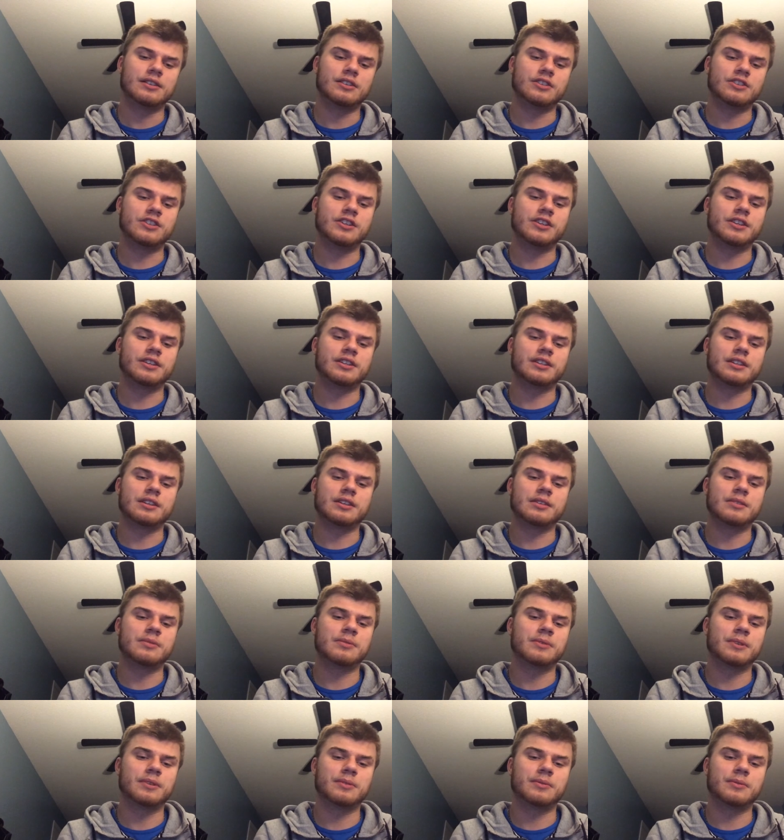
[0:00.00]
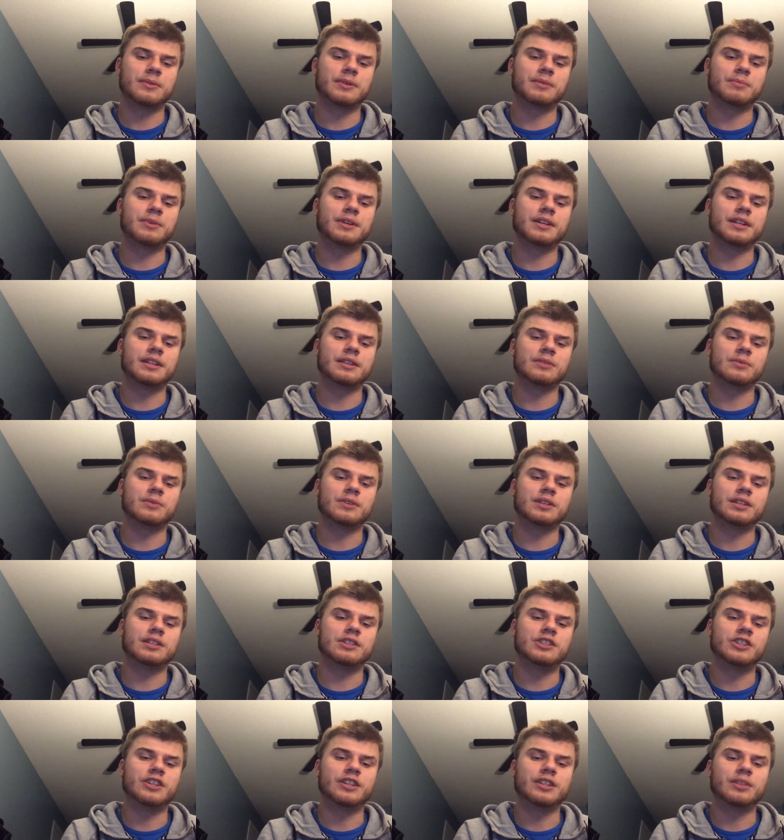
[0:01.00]
During well, we're putting
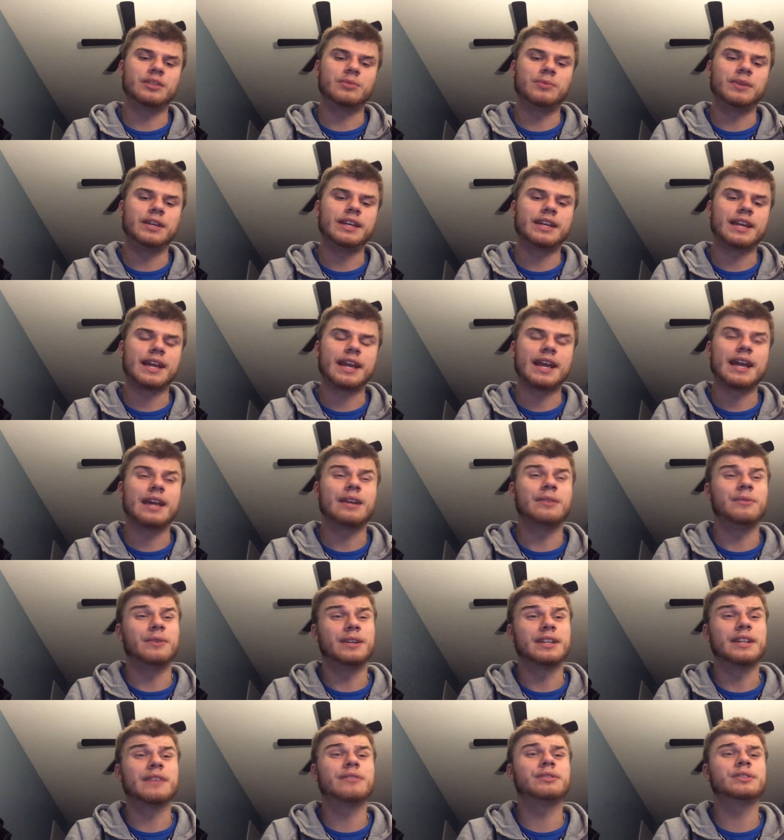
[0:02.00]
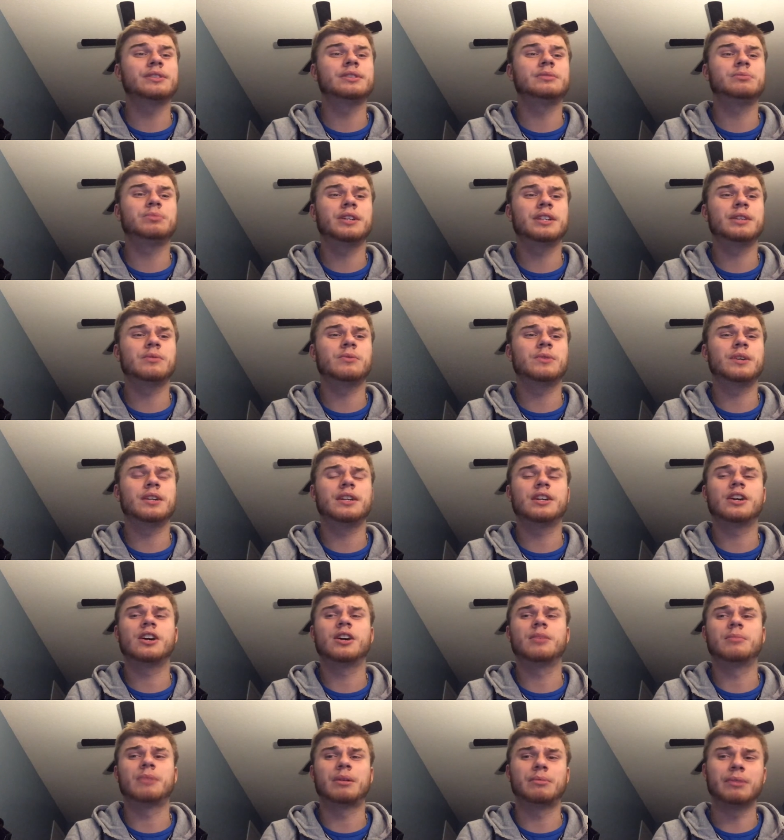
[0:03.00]
one during the week, and we're definitely putting one
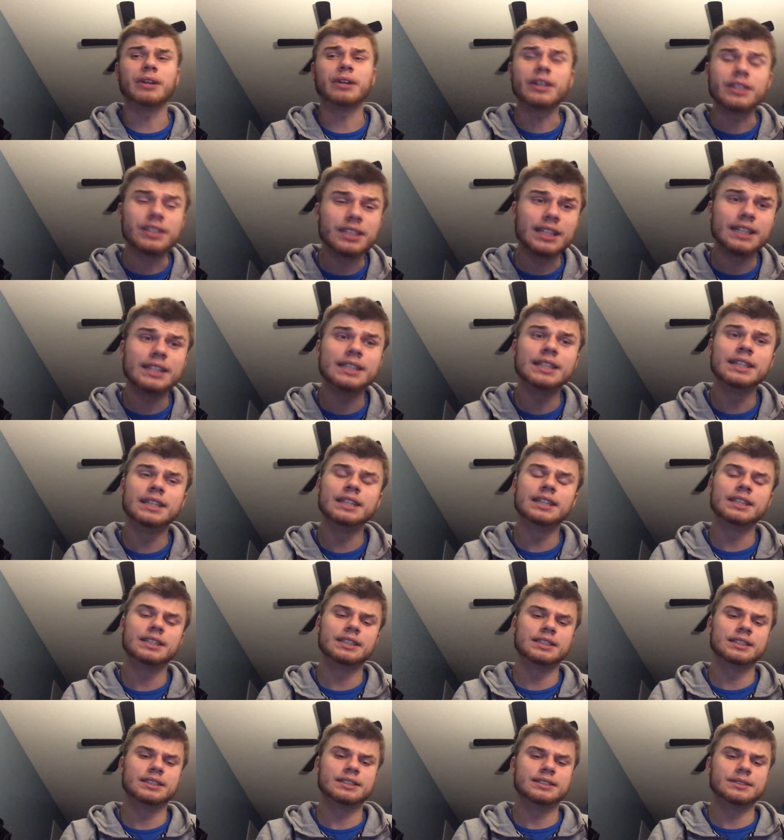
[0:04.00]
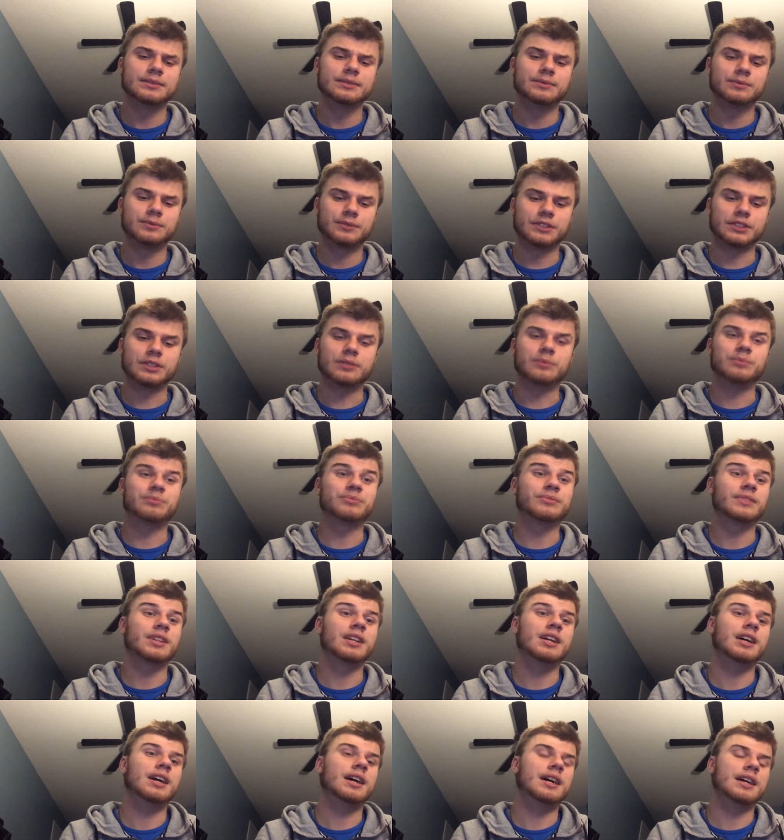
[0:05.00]
on my birthday. So
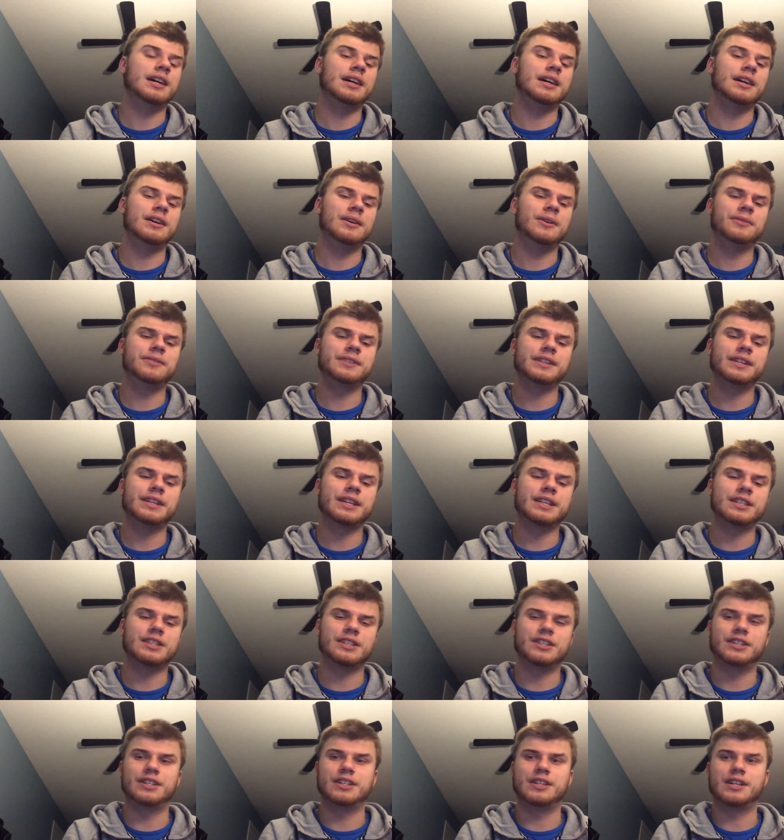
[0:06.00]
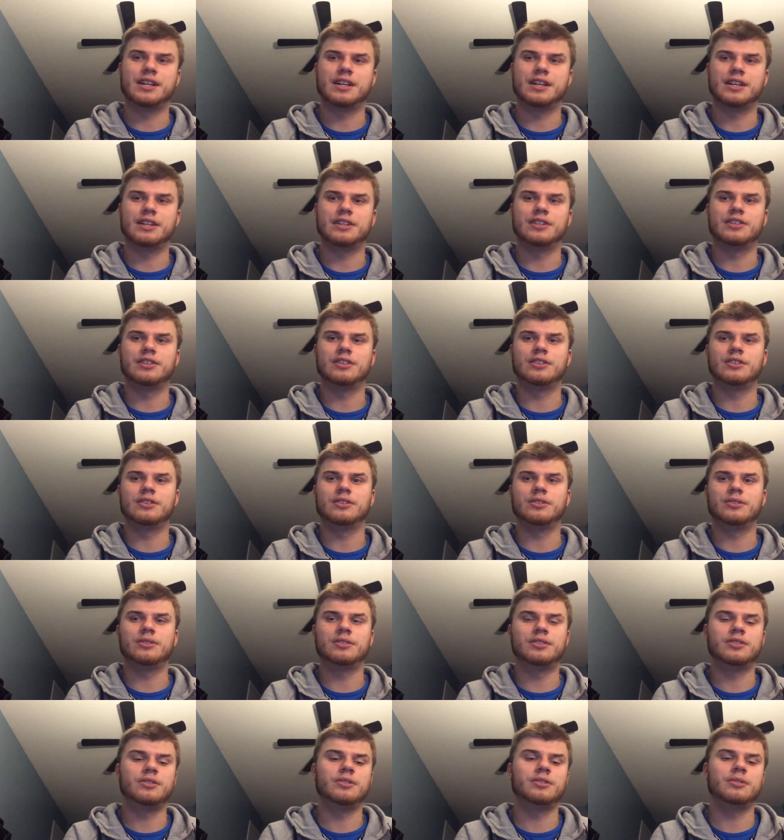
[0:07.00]
uh, hopefully you guys are uh, new
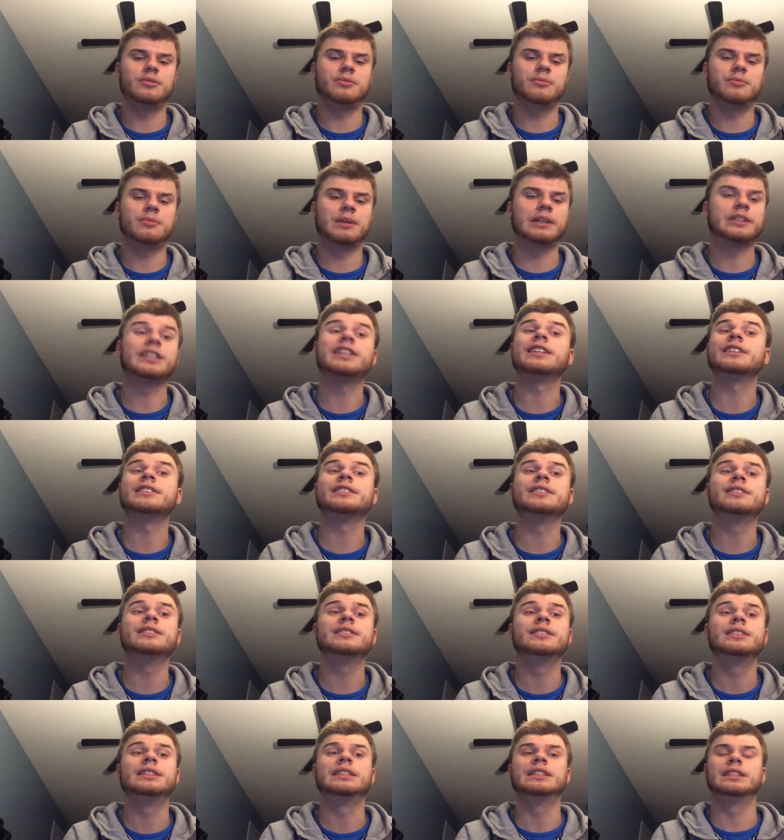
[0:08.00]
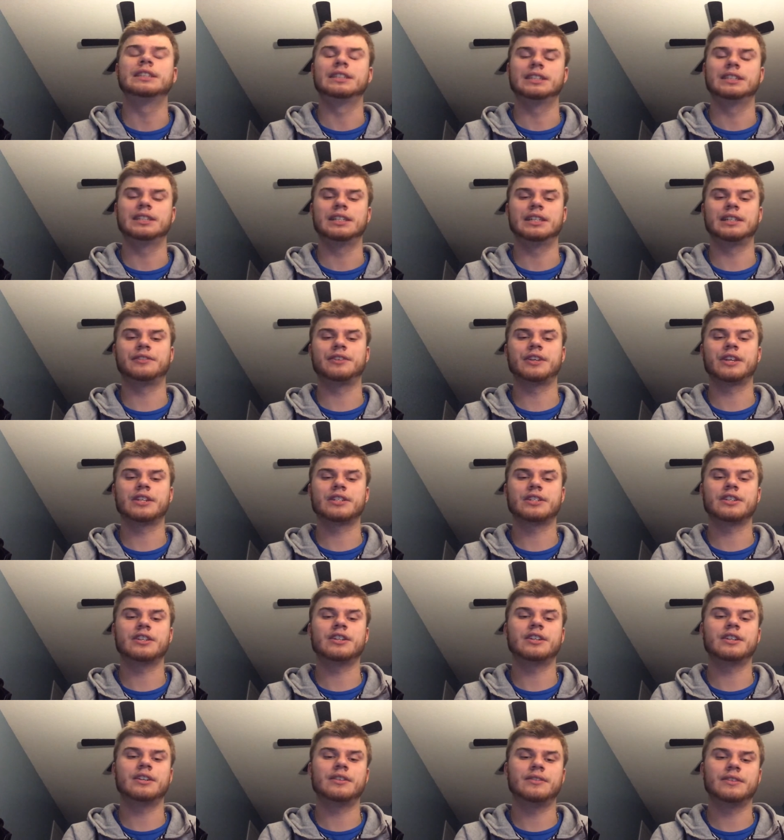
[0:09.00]
to my channel, and if you guys
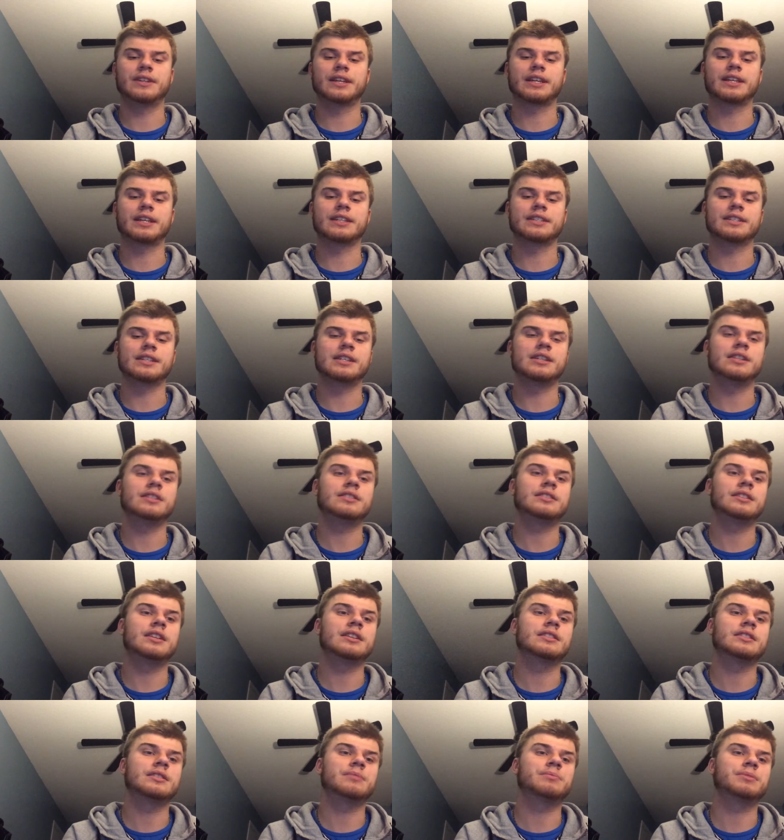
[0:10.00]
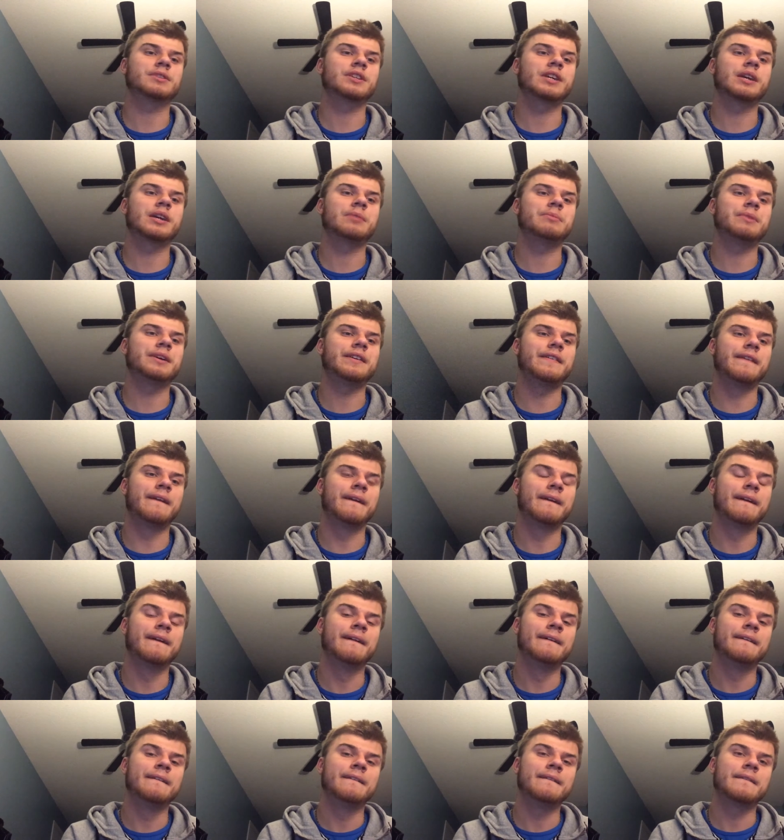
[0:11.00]
are, like I said, hit that subscribe button
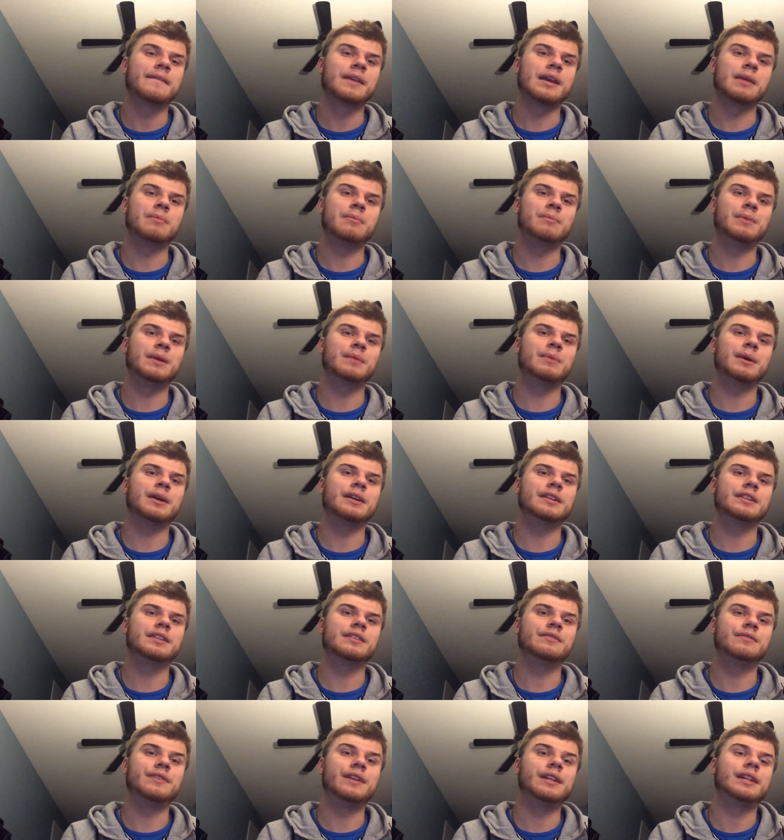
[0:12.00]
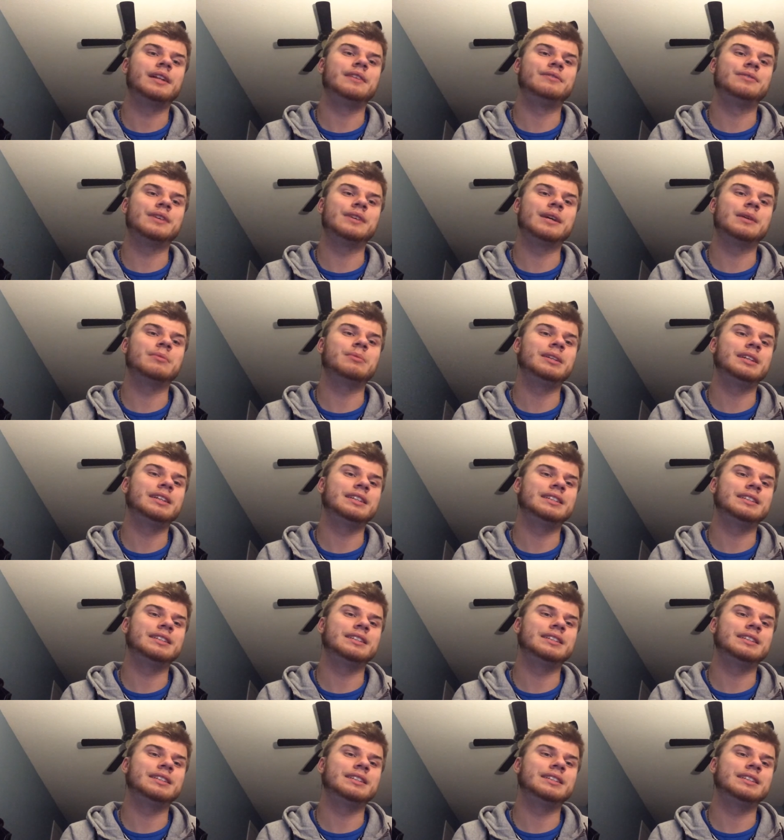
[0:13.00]
and be part of the family family.